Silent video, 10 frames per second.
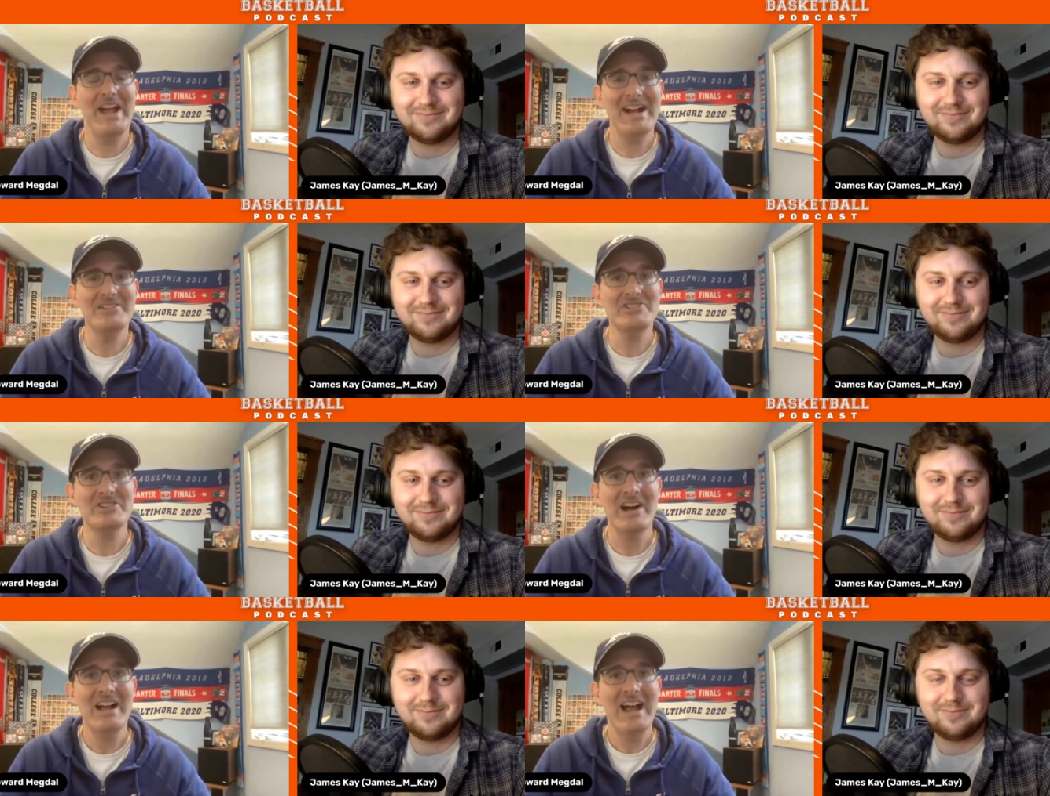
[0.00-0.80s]

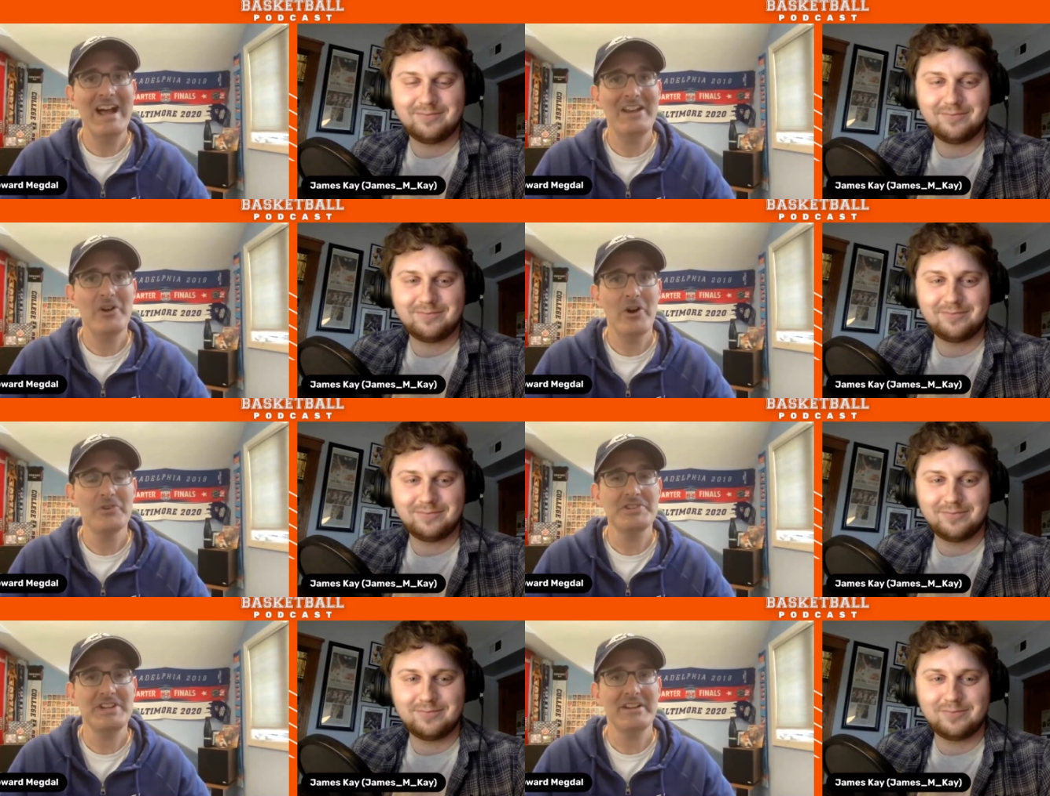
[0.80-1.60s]
Speaker 1: Next and
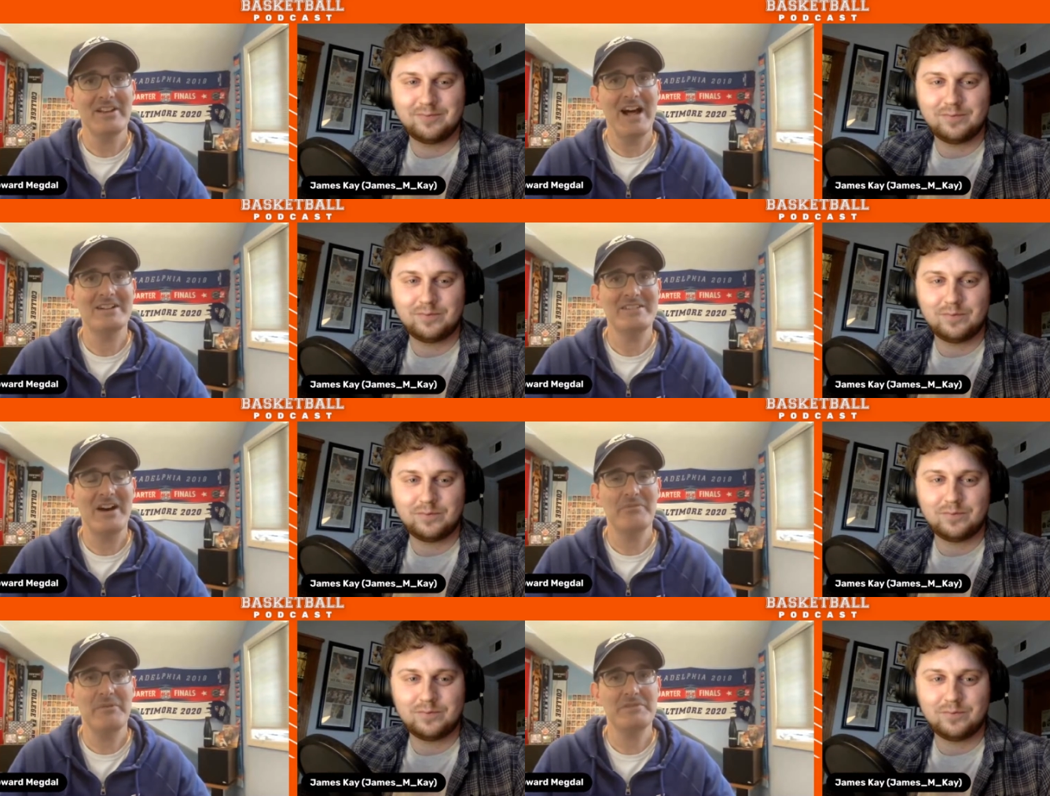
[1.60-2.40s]
host at Locked
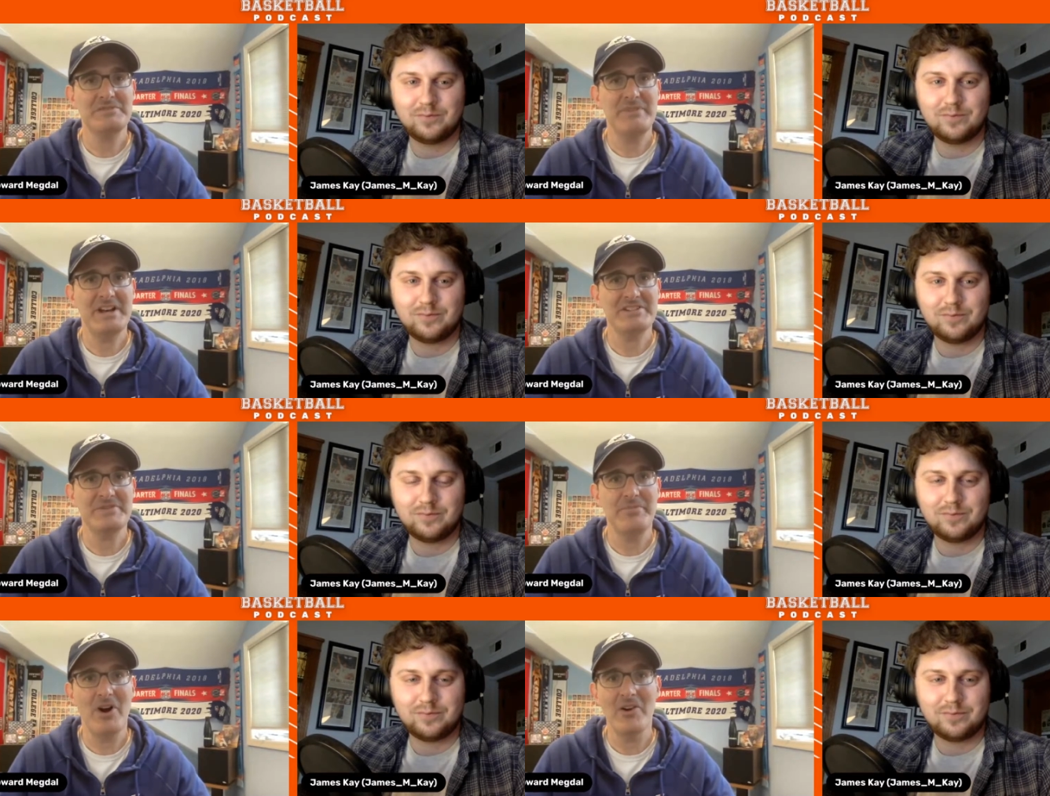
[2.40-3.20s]
On Women's
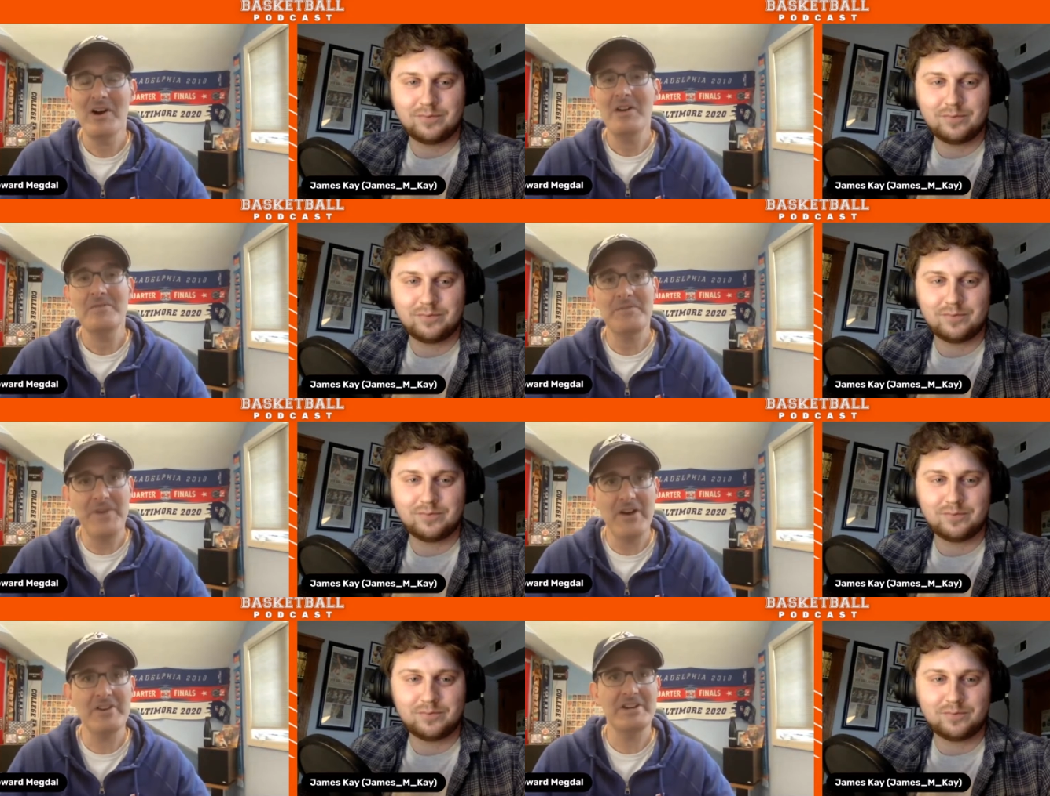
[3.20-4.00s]
Basketball.
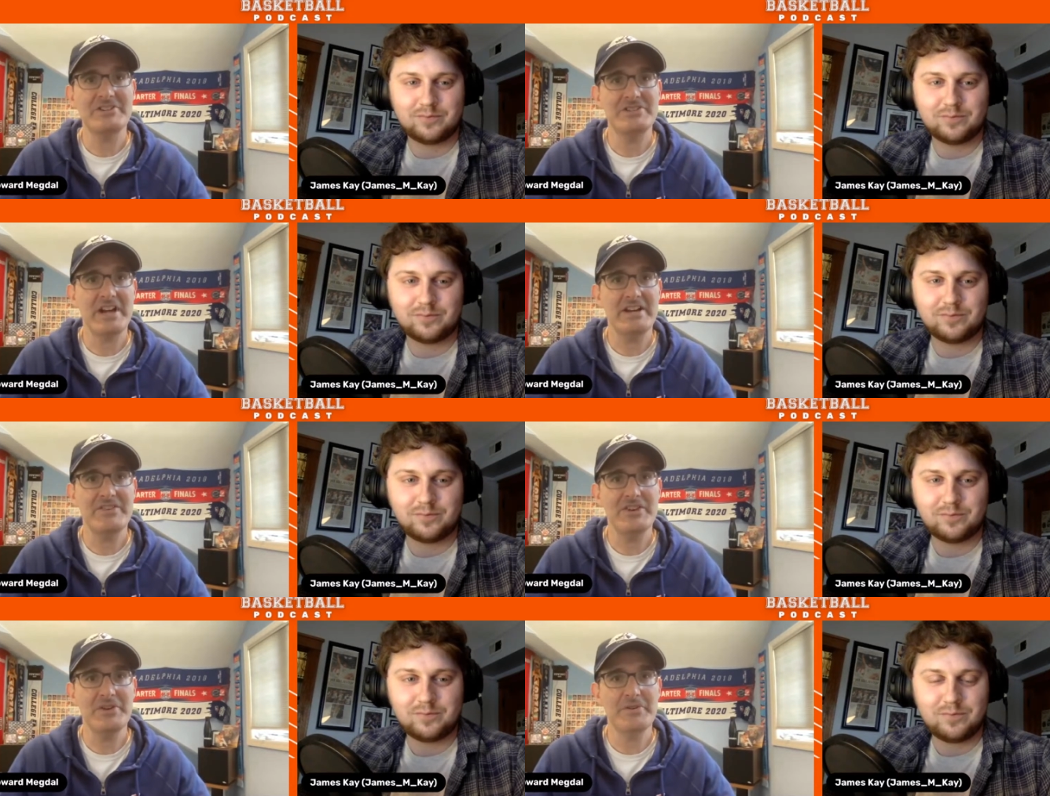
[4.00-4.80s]
Very
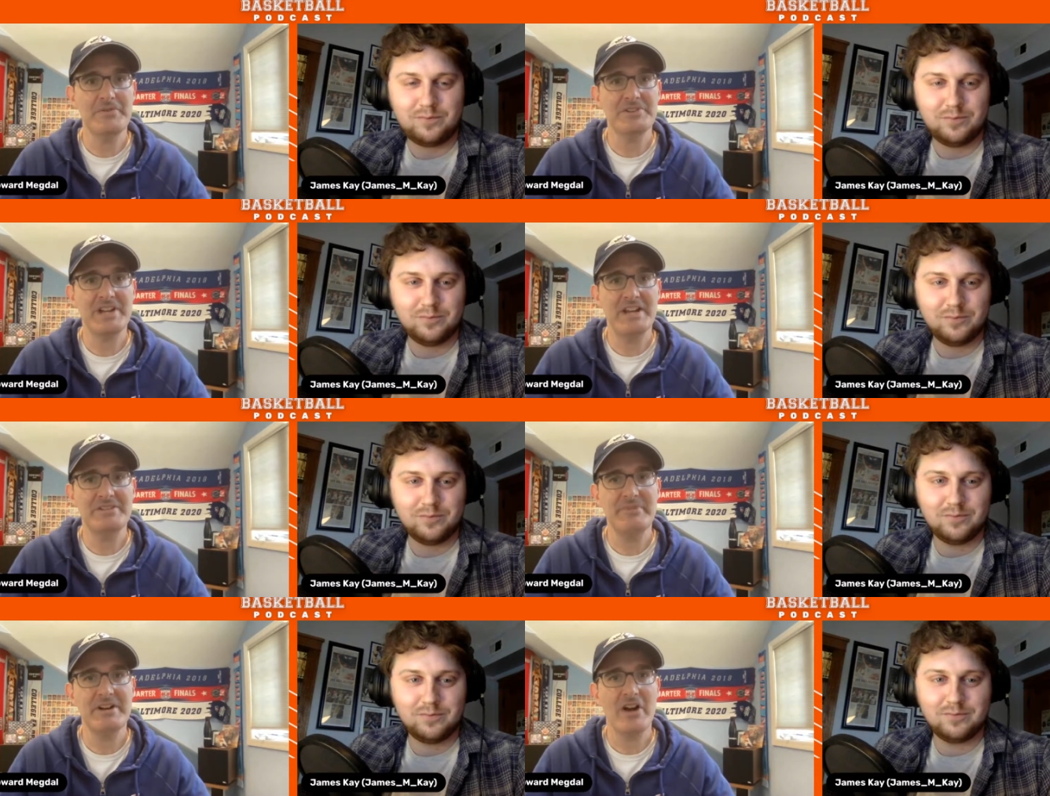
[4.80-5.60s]
excited that you have decided
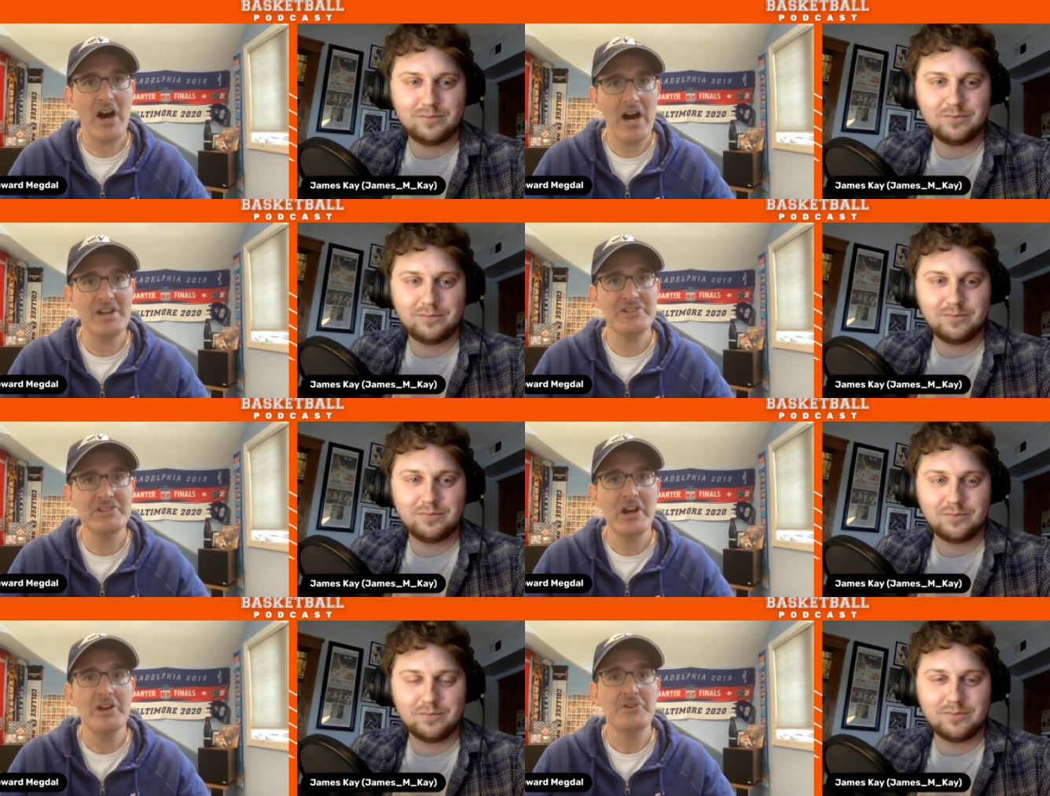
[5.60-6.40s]
to make
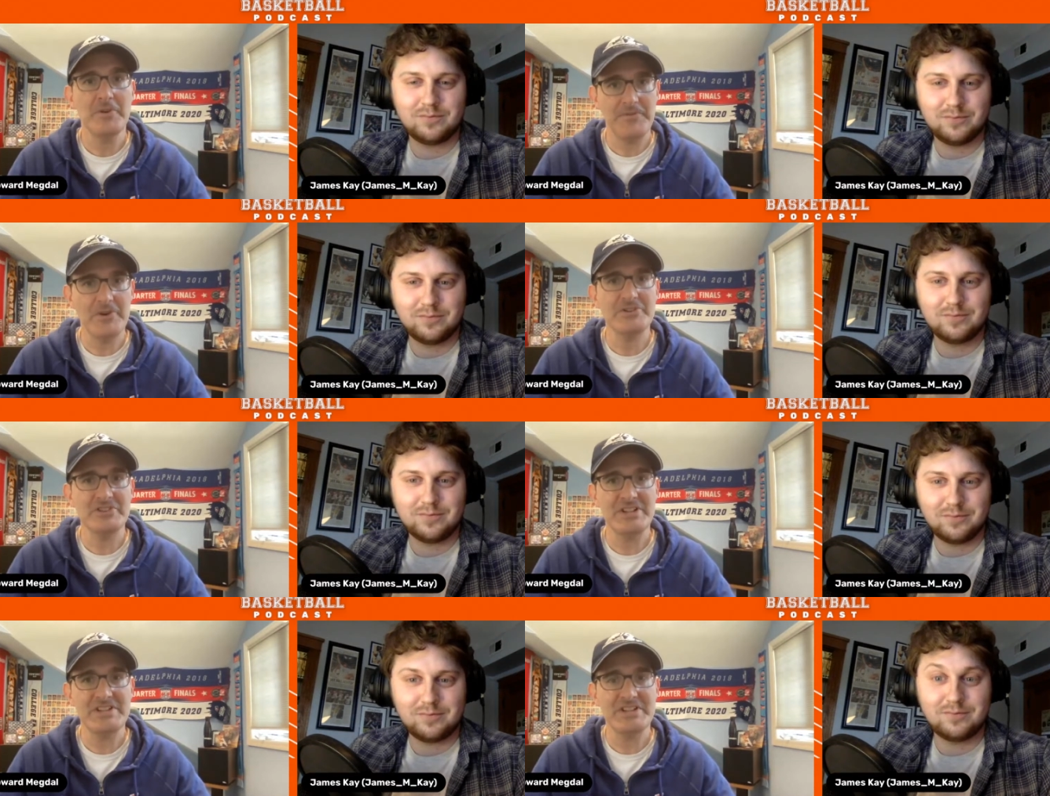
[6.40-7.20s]
us your
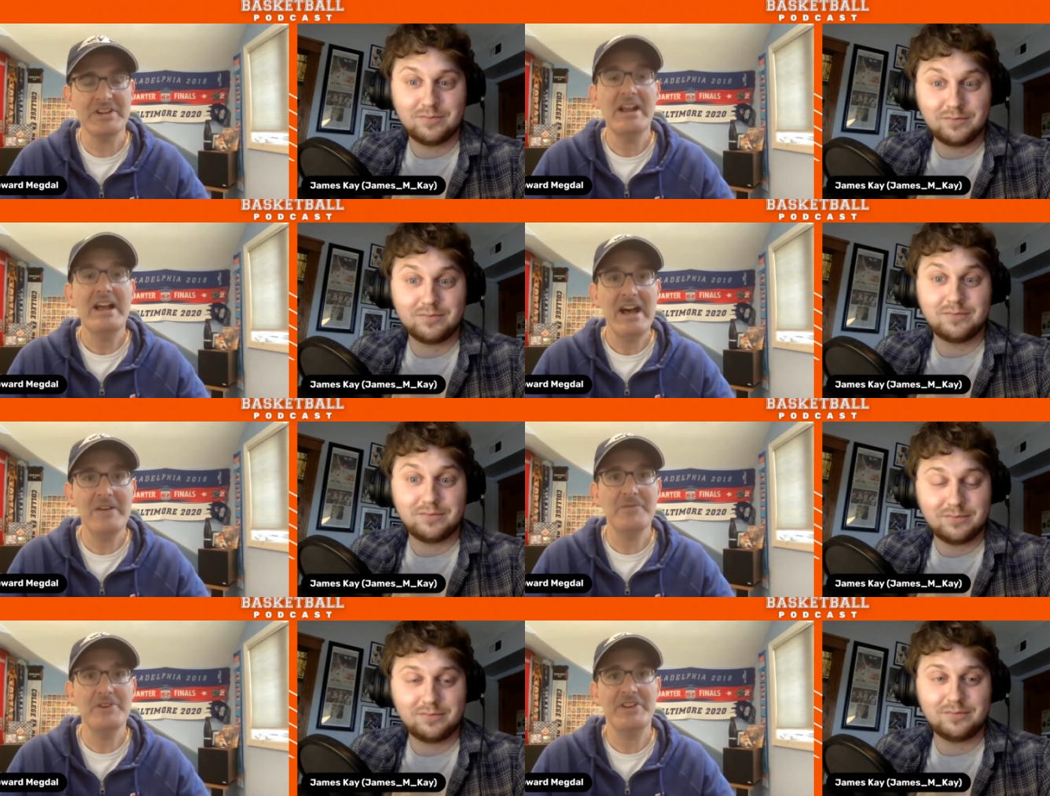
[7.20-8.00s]
first listen
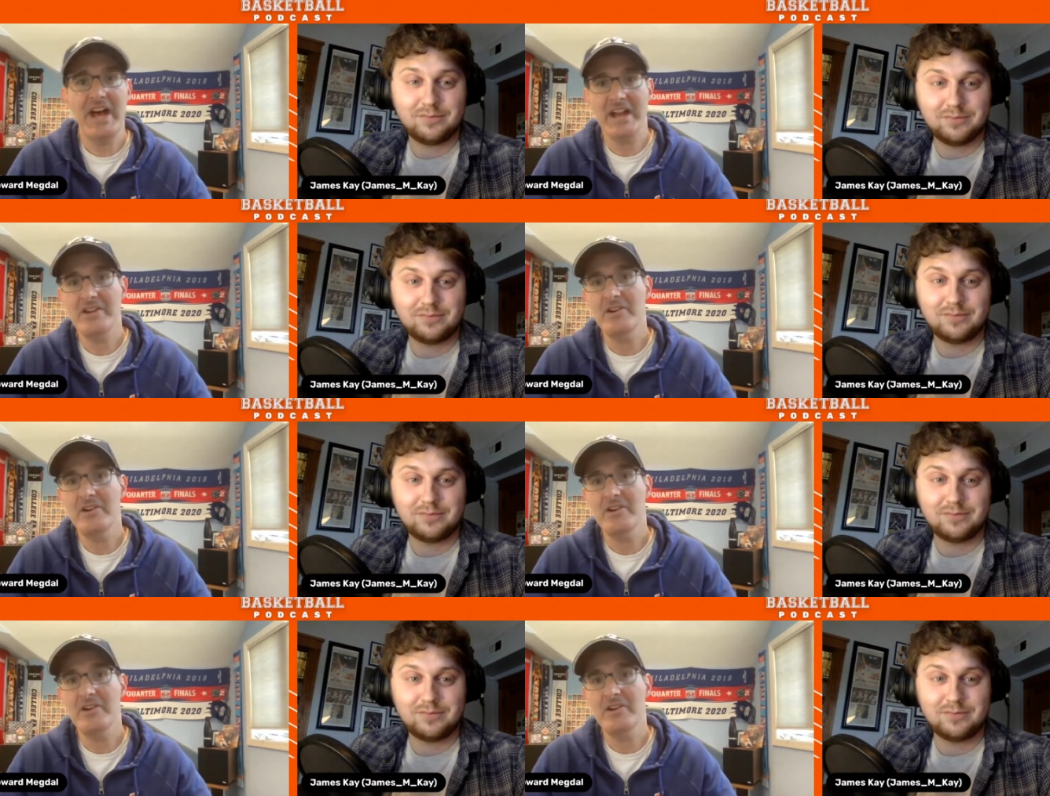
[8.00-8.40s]
every day.